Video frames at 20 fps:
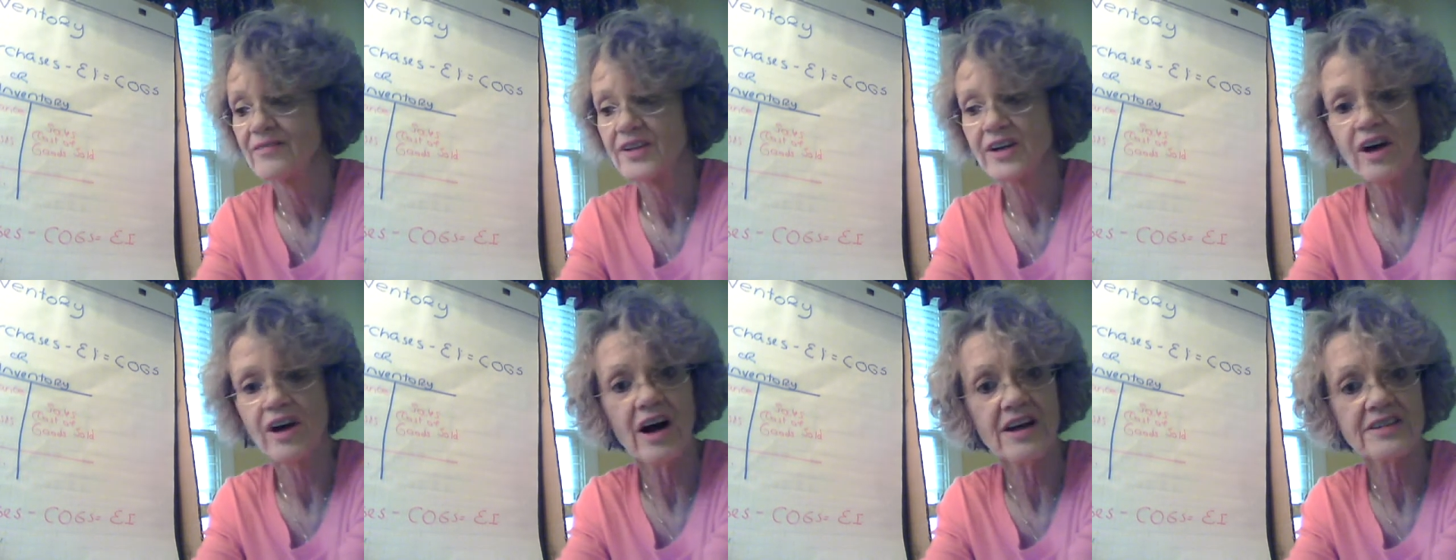
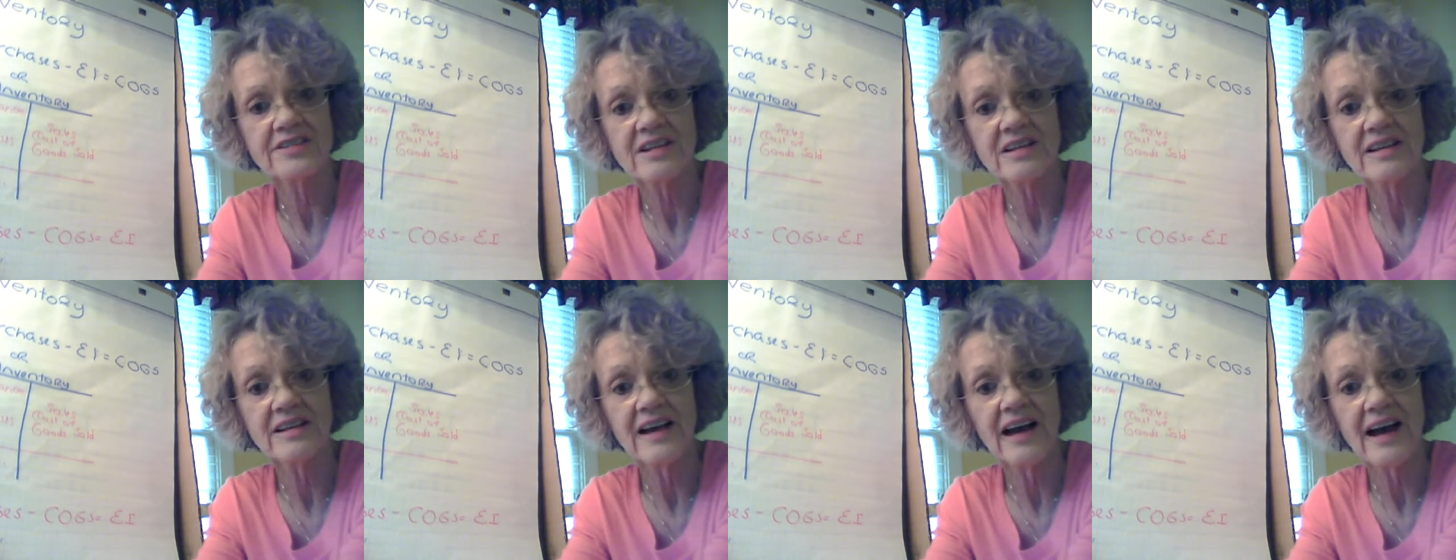The cost
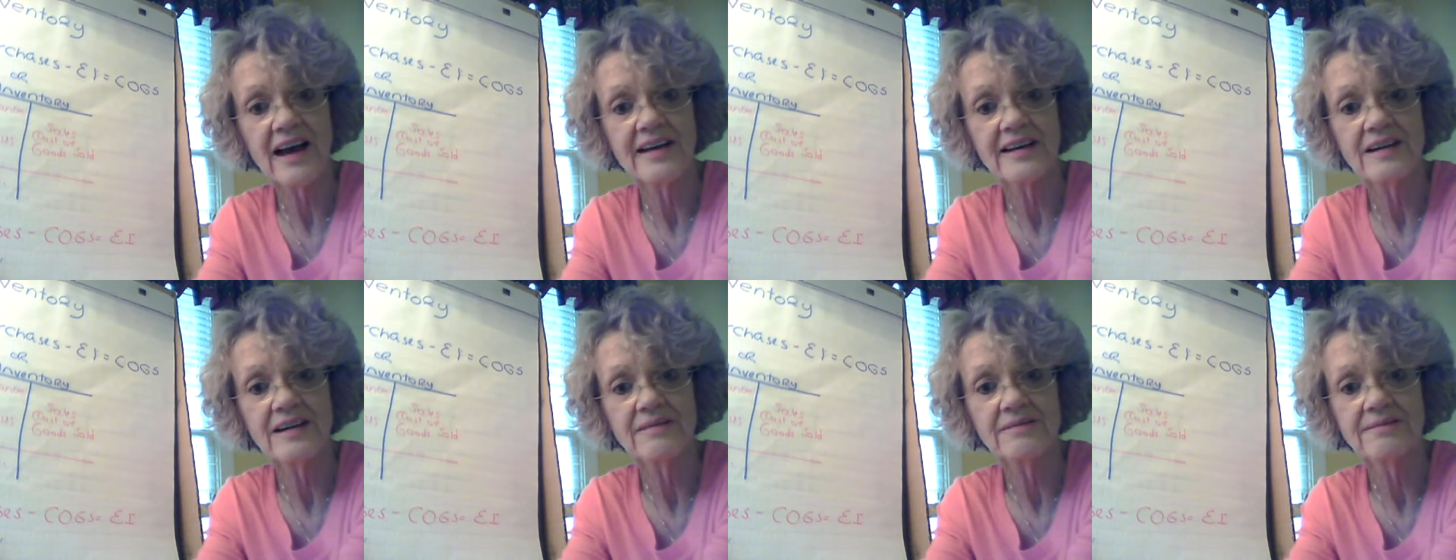of the
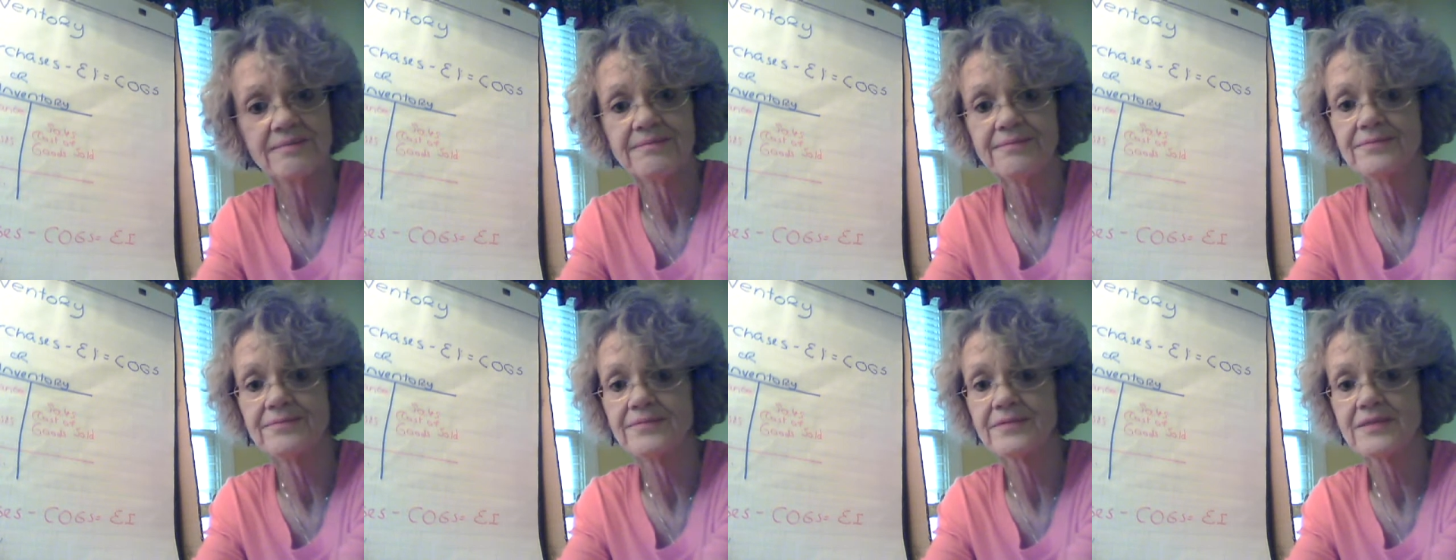item,
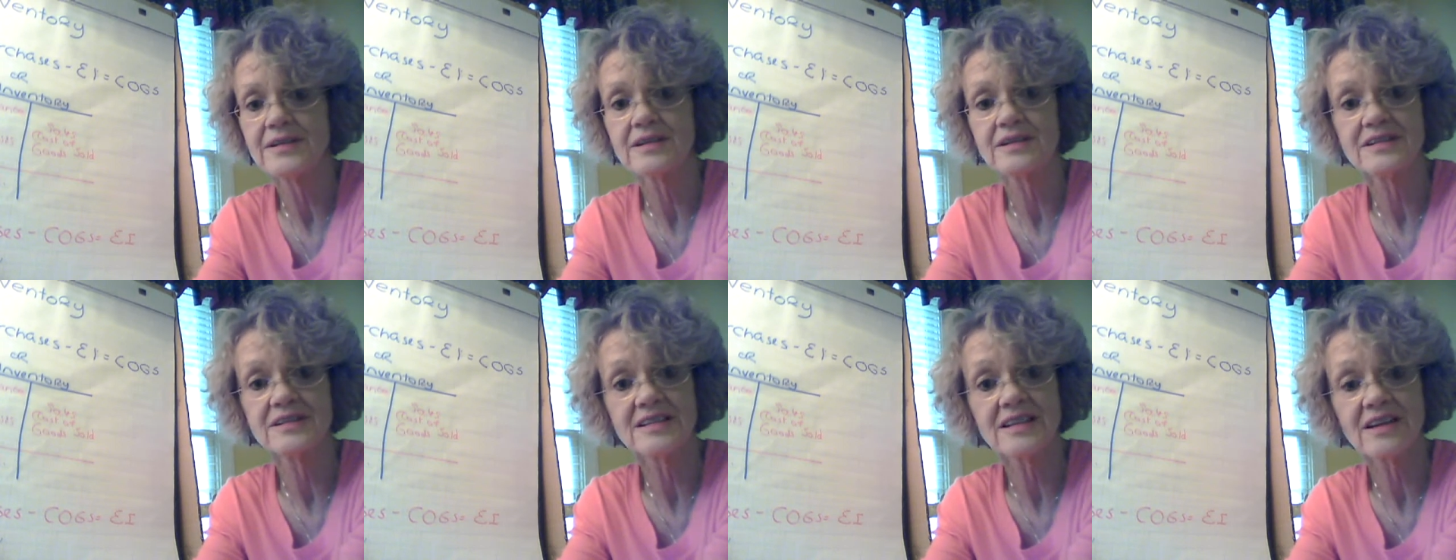
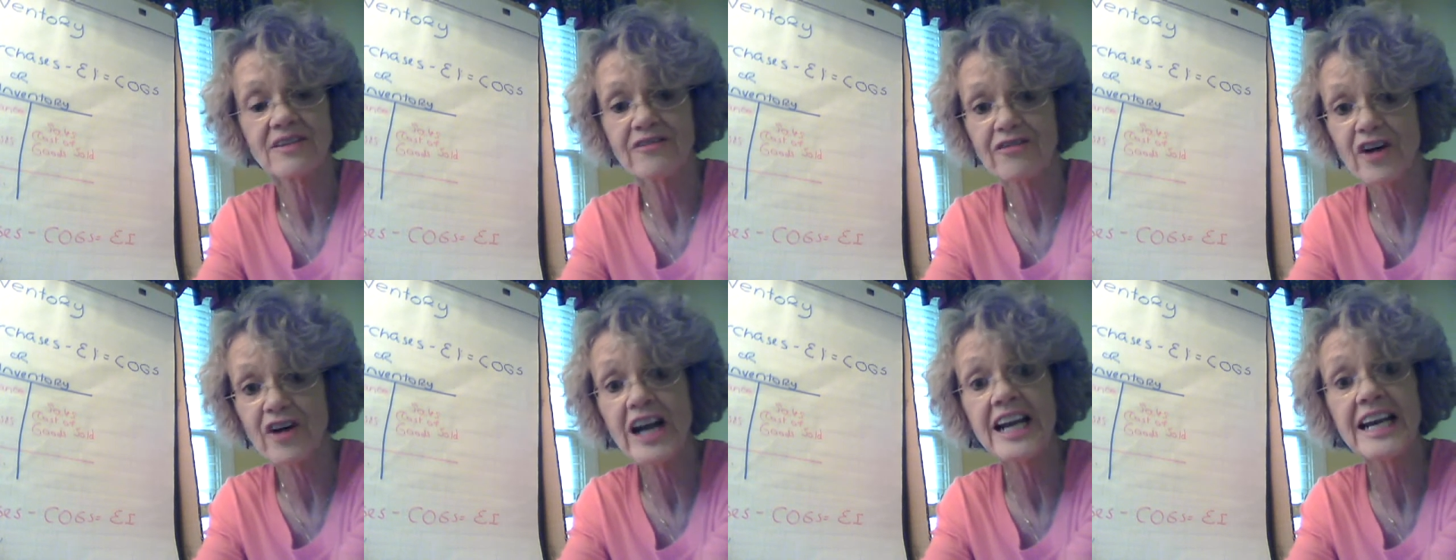the
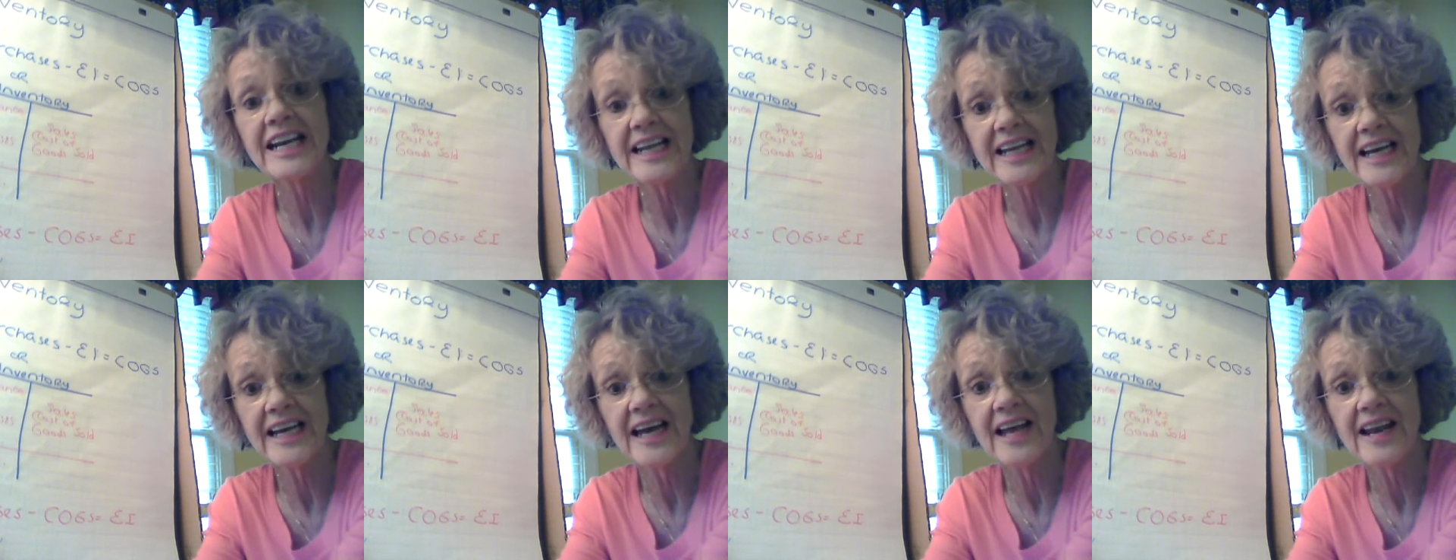freight
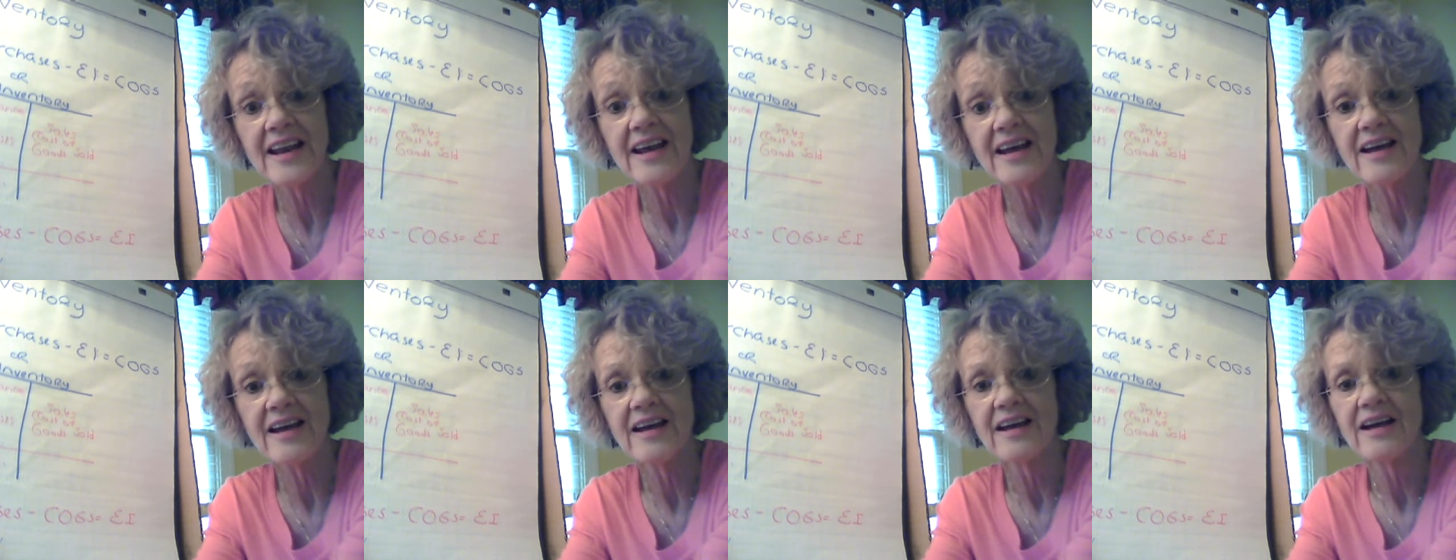
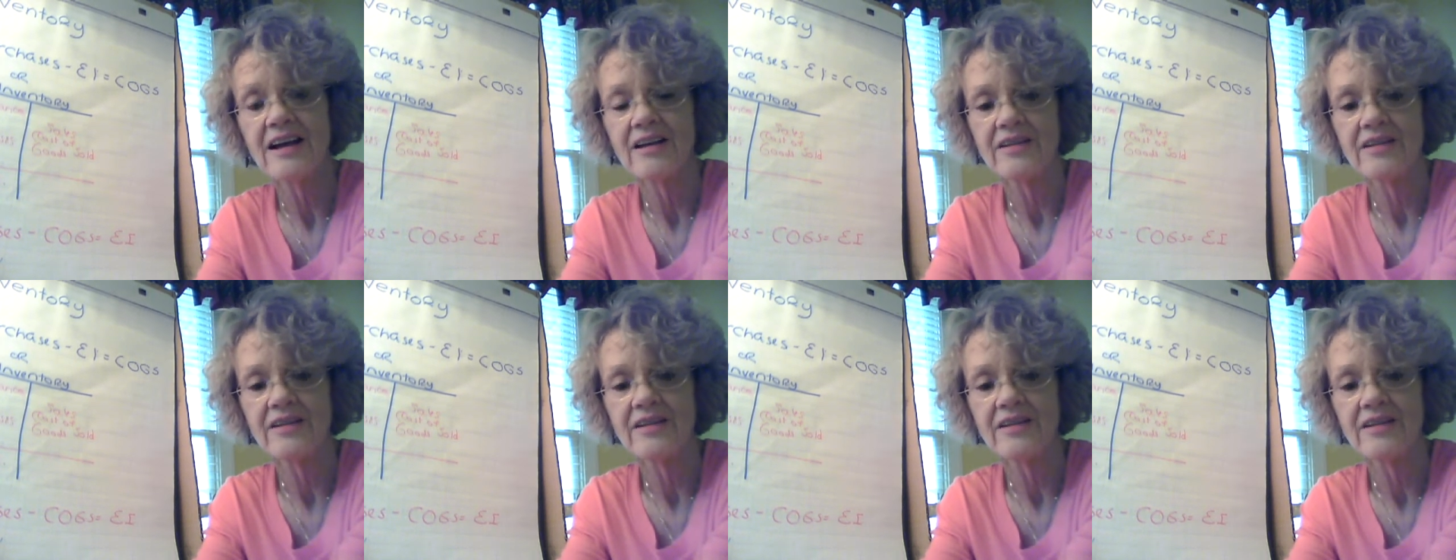in,